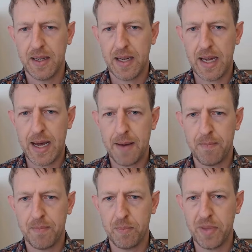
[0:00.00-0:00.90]

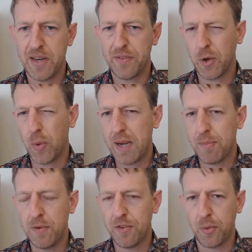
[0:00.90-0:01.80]
But then the queen
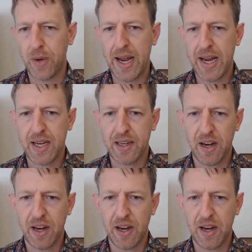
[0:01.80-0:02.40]
moves away,